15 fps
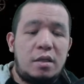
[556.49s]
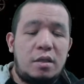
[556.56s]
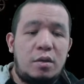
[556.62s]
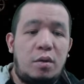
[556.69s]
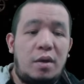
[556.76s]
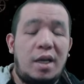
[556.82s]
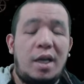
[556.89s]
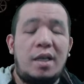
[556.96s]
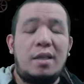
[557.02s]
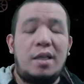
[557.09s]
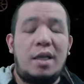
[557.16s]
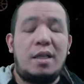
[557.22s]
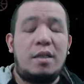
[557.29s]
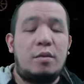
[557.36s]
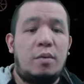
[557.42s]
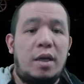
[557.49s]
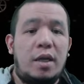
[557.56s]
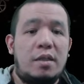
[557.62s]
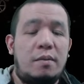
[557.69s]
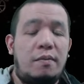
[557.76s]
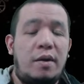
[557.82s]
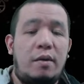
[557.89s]
So again, that is why
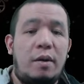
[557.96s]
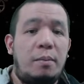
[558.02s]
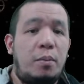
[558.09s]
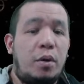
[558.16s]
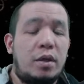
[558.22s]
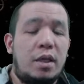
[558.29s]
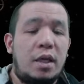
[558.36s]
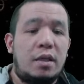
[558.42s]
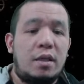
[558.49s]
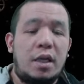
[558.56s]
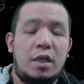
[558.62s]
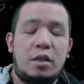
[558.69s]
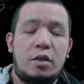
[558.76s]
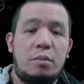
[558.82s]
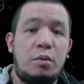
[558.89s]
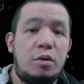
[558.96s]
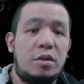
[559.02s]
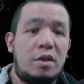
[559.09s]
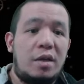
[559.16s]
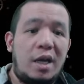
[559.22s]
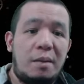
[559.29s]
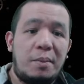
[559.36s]
it's very important that your
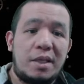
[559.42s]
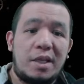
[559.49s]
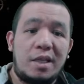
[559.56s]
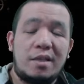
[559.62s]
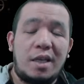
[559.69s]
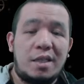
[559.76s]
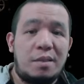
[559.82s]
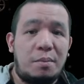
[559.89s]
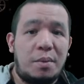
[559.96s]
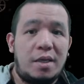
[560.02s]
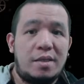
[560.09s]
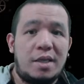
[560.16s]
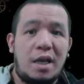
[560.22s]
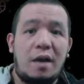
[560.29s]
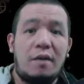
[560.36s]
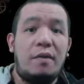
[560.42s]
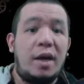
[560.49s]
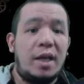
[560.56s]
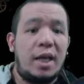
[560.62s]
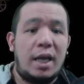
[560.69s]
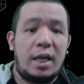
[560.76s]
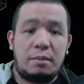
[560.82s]
bruiser helmet and chest piece have
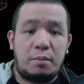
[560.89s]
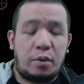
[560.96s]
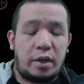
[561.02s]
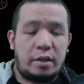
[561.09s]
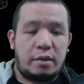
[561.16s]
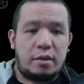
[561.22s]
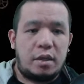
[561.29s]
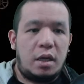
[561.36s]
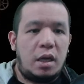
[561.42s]
high health points.